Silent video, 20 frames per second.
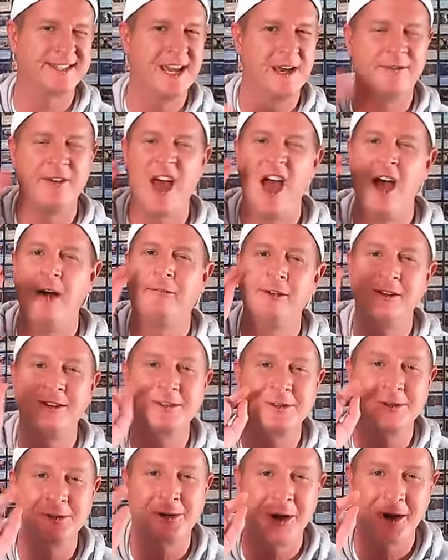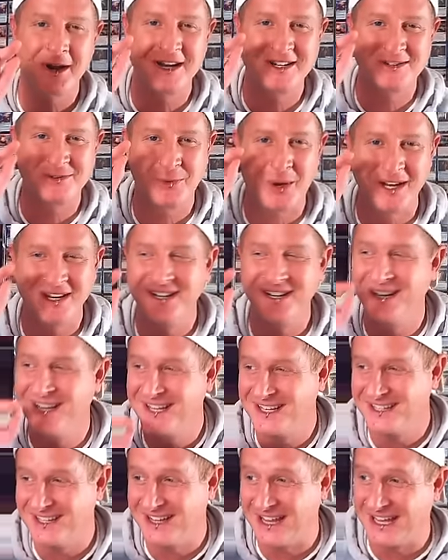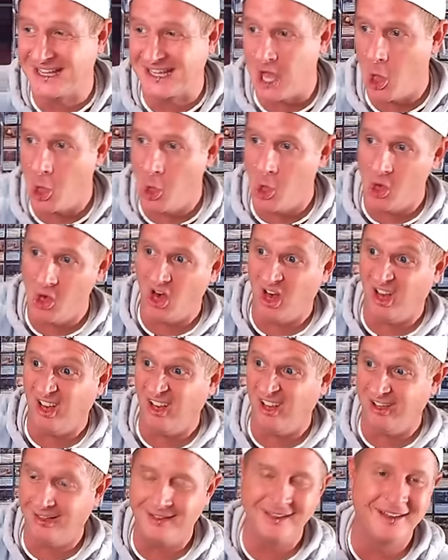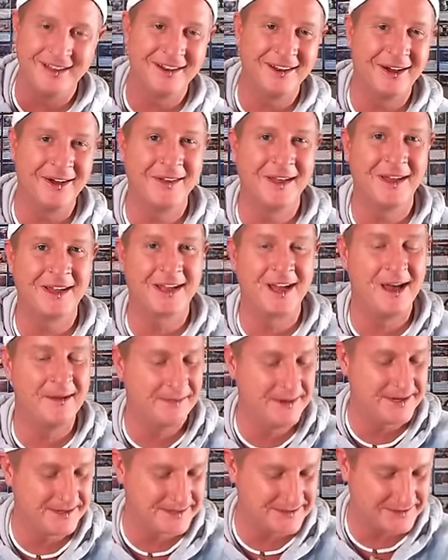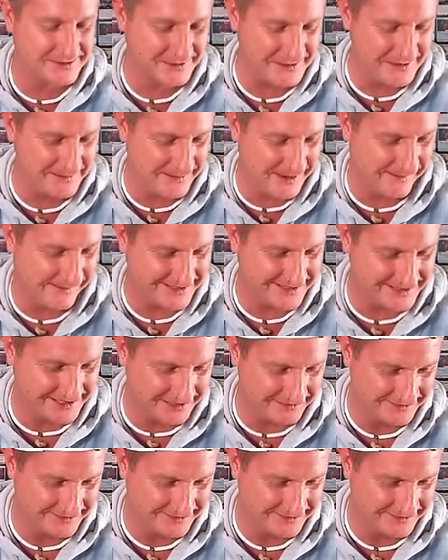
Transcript: If every single card has white in it, like, oh, you know, like I might just scream by myself.